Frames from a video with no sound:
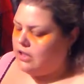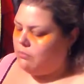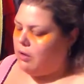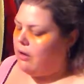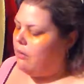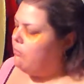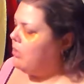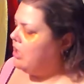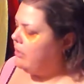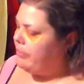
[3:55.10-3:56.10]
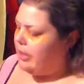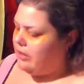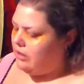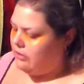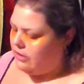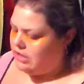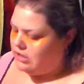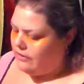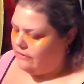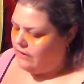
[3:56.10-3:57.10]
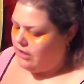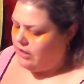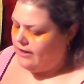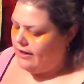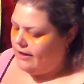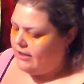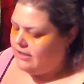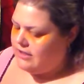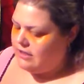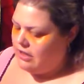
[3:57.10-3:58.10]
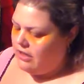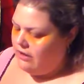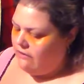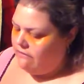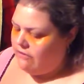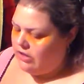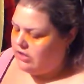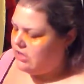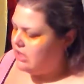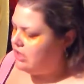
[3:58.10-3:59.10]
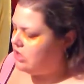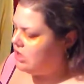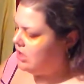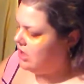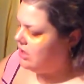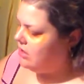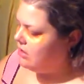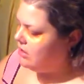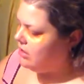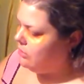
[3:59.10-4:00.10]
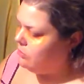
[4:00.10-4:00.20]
to take my Manic Panic Creature of the Night foundation in Lily